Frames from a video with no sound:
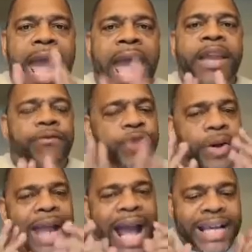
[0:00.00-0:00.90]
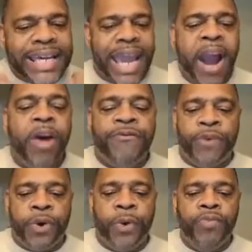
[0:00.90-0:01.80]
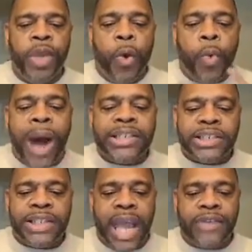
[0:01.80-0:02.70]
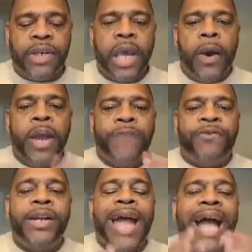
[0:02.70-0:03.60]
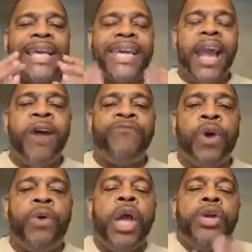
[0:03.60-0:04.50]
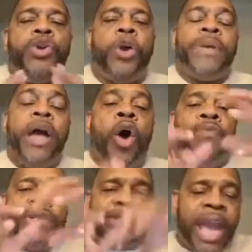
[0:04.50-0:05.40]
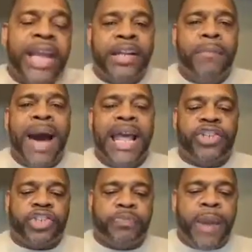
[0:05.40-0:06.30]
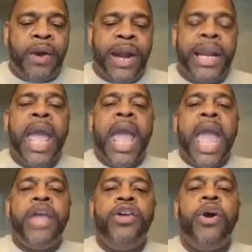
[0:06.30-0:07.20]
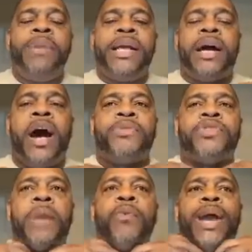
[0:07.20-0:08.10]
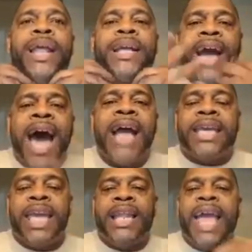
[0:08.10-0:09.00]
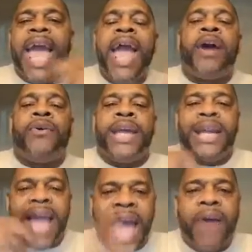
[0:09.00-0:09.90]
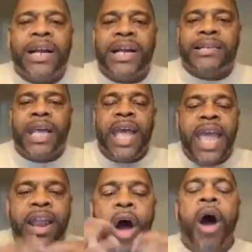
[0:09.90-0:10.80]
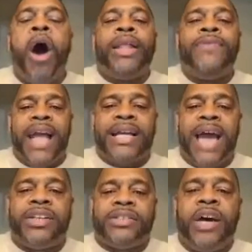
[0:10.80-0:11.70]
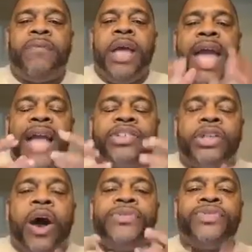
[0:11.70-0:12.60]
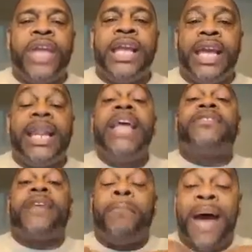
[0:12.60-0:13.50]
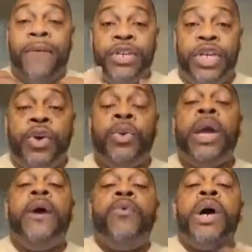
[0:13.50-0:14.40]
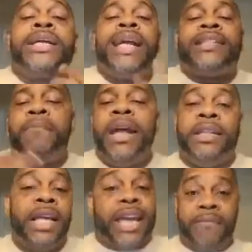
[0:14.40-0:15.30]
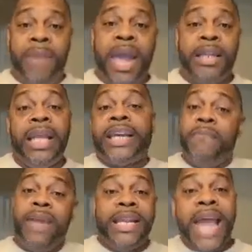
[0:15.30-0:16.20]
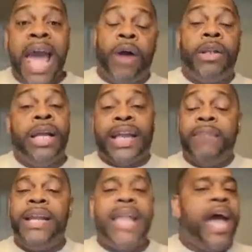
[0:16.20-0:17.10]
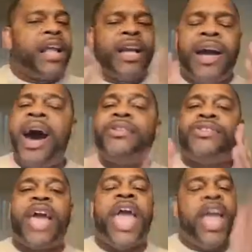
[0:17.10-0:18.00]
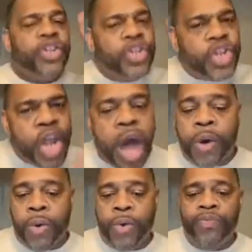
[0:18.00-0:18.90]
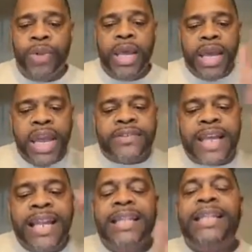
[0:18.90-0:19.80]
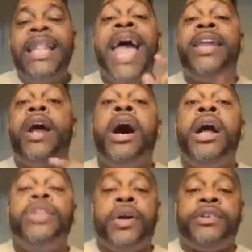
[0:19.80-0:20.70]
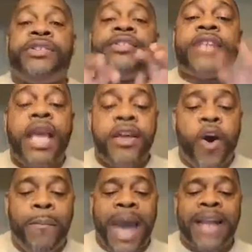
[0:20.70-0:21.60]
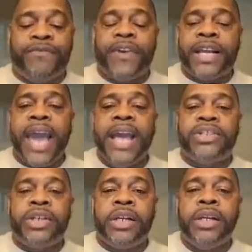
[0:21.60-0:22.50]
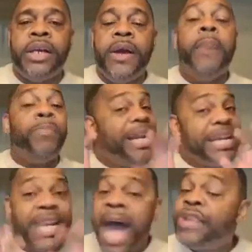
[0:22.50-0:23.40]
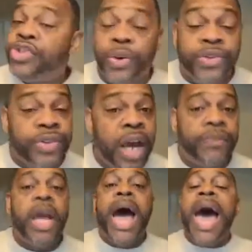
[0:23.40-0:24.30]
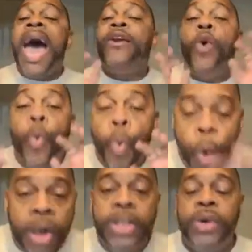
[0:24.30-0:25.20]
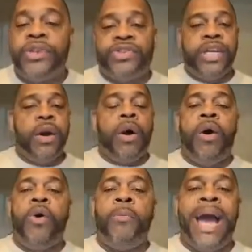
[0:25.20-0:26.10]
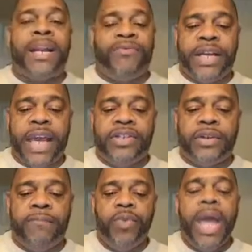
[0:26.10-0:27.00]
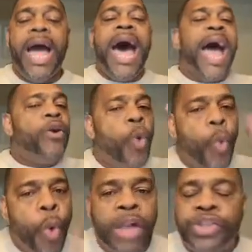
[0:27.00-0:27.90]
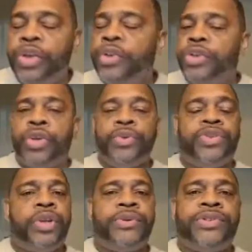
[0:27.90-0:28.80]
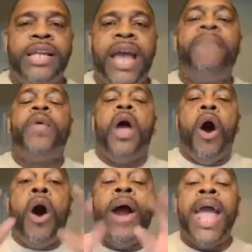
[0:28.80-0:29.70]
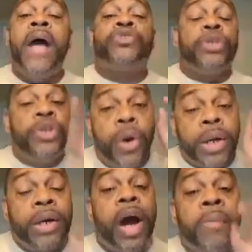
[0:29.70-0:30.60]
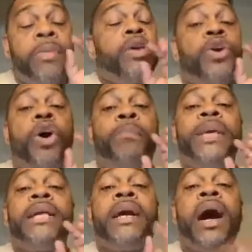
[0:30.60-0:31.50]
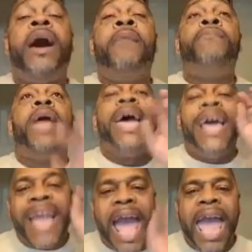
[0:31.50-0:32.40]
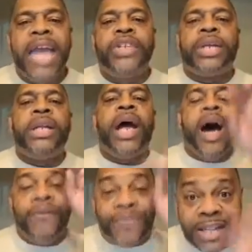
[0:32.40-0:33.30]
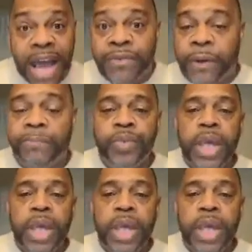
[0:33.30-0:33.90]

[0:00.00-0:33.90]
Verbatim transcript: And if you're not careful, watch this. If you're not careful, you'll be overtaken by that spirit and you'll become somewhat cocky and airy and arrogance and all of that kind of stuff and start thinking it's about you. We'll get them in, look at me, look at me now, look at me now. And God's saying no. He said, let others see your magnification, but not yourself. I don't want you to see your own magnification. I don't want you to, to, to see that. Or else you'll come, you'll become an agent of the devil.